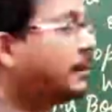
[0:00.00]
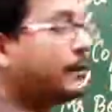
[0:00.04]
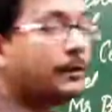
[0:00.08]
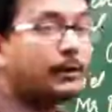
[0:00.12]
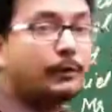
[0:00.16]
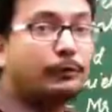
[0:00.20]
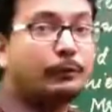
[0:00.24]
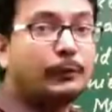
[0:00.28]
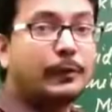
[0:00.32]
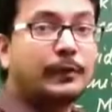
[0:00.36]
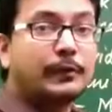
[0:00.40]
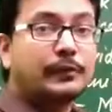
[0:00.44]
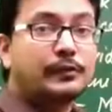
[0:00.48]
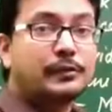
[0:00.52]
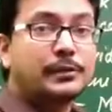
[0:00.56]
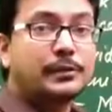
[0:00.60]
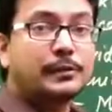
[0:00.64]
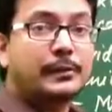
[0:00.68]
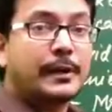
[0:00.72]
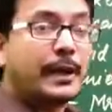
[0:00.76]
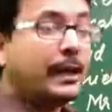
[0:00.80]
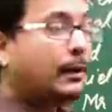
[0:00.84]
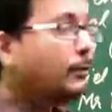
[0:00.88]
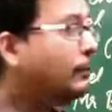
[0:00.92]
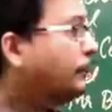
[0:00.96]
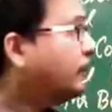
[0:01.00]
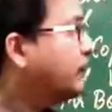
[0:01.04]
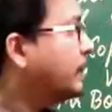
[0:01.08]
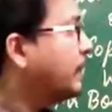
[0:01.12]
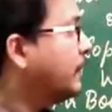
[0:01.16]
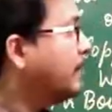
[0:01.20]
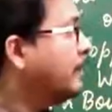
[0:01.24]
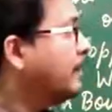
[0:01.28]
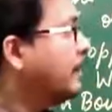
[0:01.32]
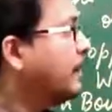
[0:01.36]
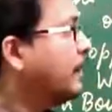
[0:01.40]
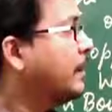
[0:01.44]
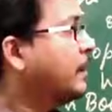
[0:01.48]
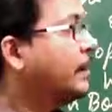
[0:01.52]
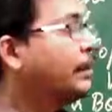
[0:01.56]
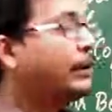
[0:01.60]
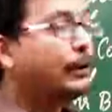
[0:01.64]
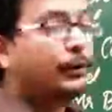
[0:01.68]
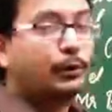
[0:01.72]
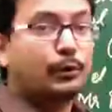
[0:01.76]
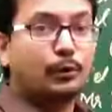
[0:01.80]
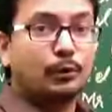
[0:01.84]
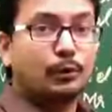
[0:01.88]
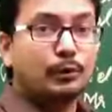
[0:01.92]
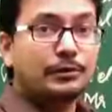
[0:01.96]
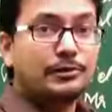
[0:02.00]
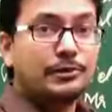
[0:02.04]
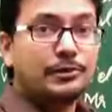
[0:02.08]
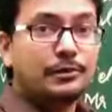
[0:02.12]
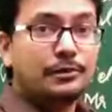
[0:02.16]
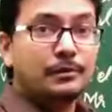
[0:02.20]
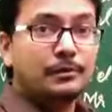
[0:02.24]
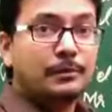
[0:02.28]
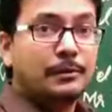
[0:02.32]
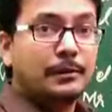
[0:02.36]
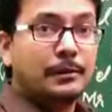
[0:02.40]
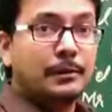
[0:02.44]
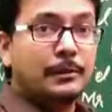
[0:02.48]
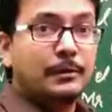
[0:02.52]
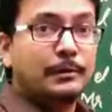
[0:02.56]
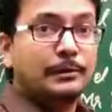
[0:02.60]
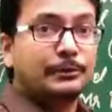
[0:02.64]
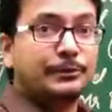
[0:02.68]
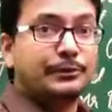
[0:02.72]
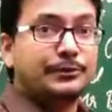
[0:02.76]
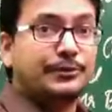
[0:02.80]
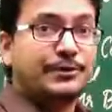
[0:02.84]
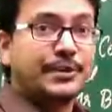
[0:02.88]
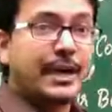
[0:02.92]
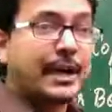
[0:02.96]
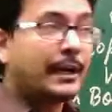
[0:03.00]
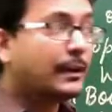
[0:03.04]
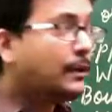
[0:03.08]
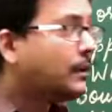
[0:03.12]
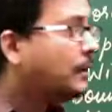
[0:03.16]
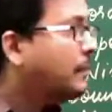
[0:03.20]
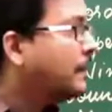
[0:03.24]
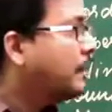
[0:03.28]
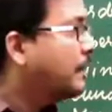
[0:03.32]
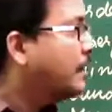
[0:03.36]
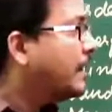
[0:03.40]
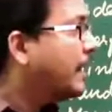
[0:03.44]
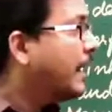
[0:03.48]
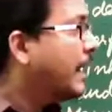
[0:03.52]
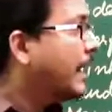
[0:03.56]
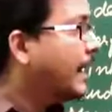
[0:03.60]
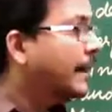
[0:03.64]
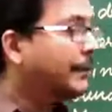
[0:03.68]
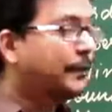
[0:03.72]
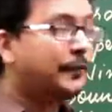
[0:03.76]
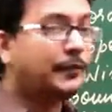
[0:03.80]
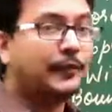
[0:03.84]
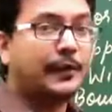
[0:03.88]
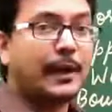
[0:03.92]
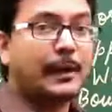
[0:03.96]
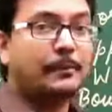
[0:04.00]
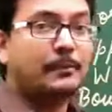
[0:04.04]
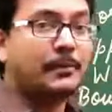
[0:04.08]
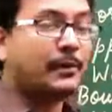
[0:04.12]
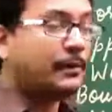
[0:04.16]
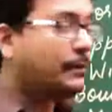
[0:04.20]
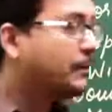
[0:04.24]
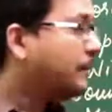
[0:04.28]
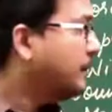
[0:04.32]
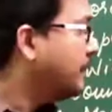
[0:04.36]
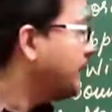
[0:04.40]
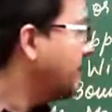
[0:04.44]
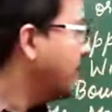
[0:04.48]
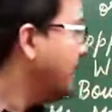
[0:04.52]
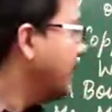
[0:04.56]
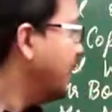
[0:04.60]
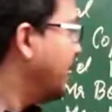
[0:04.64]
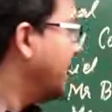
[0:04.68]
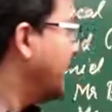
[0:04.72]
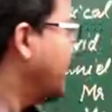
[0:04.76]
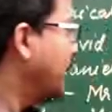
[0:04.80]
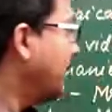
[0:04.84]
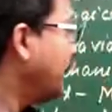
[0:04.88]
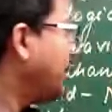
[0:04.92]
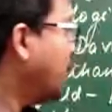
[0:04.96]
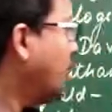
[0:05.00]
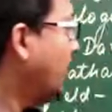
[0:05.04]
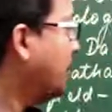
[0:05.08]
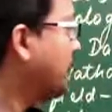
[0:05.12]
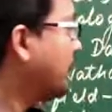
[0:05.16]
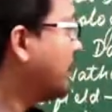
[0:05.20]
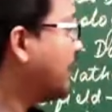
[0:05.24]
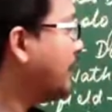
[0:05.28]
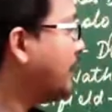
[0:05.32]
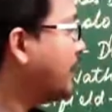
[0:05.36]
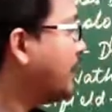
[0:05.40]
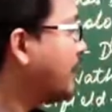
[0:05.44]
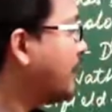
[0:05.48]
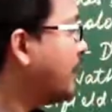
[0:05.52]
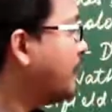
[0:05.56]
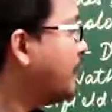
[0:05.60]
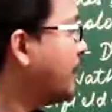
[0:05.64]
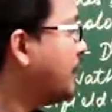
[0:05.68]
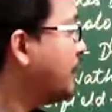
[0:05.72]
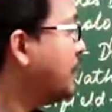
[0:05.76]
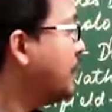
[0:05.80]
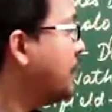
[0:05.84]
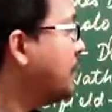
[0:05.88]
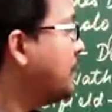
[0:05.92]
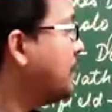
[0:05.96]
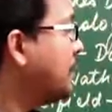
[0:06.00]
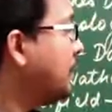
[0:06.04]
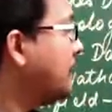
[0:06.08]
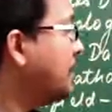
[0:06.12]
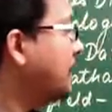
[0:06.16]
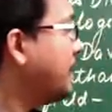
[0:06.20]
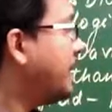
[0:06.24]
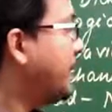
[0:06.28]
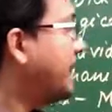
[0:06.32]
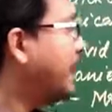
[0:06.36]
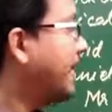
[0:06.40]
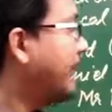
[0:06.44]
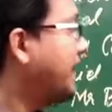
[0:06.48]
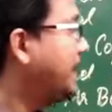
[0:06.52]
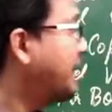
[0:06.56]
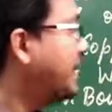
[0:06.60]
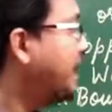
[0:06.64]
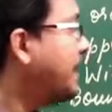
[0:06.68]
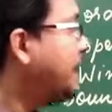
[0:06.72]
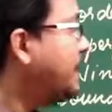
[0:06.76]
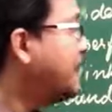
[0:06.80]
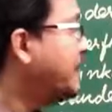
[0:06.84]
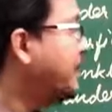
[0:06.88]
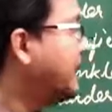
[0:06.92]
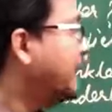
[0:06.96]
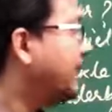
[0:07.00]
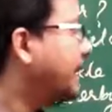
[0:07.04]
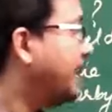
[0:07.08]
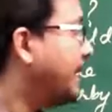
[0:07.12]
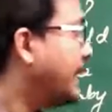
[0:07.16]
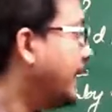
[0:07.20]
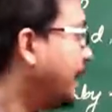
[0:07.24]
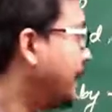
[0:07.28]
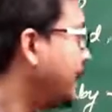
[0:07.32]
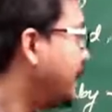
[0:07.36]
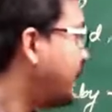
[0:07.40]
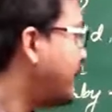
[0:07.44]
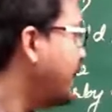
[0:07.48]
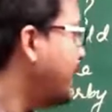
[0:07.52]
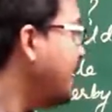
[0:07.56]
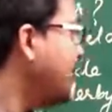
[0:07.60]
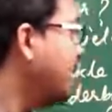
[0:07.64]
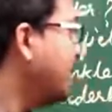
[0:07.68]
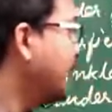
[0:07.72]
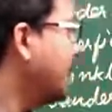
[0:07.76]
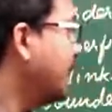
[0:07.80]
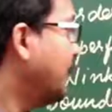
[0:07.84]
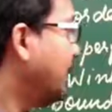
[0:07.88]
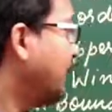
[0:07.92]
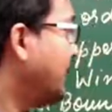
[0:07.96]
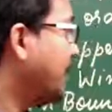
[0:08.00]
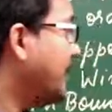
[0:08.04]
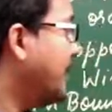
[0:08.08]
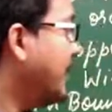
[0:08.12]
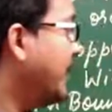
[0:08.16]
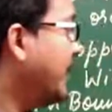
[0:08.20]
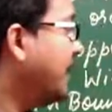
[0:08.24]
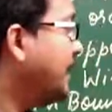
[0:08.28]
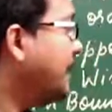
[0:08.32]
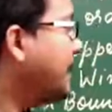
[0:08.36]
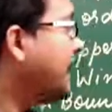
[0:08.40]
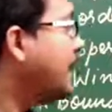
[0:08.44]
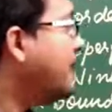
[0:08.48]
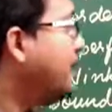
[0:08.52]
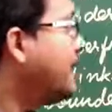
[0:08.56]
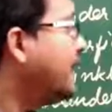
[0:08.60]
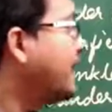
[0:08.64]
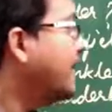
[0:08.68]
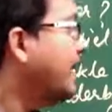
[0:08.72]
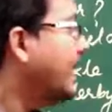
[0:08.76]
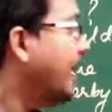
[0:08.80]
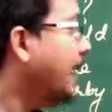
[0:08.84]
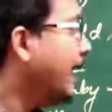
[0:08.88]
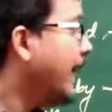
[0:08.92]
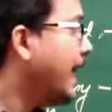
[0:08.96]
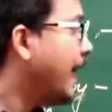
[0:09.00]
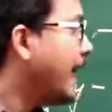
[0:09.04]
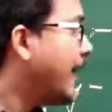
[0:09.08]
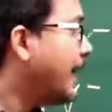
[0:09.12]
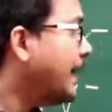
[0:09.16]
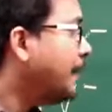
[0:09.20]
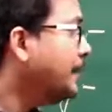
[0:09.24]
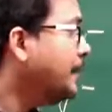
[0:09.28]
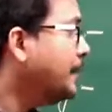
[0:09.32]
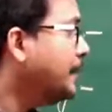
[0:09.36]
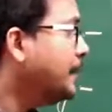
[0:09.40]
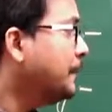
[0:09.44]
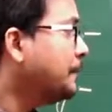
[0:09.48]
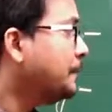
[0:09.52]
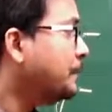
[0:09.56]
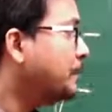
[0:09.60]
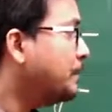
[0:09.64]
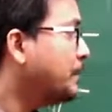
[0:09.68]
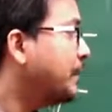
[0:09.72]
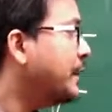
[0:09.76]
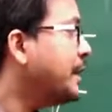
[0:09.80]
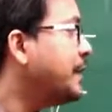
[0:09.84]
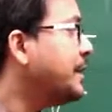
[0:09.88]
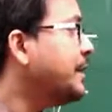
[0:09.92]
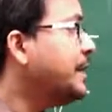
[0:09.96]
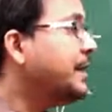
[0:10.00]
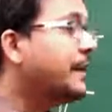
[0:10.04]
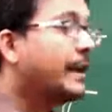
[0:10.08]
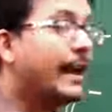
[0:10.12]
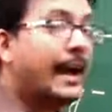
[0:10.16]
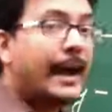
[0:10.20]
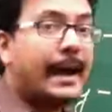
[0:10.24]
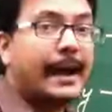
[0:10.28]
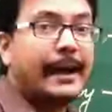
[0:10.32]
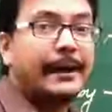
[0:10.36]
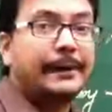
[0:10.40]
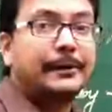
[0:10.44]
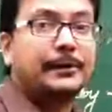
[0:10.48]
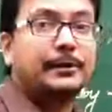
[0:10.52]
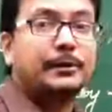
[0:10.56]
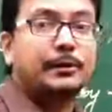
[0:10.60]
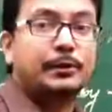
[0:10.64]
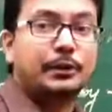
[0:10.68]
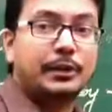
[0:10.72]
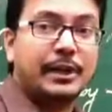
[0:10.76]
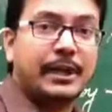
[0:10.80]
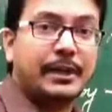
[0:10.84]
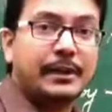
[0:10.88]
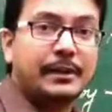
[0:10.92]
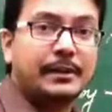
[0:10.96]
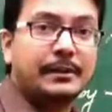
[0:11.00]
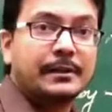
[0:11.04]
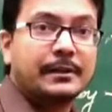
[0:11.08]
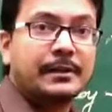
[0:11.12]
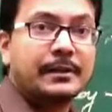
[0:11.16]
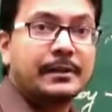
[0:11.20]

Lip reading: The first Ralph, Roger, Jack, and Simon. The options are given here: A and D, A and C, C and D, and B and D.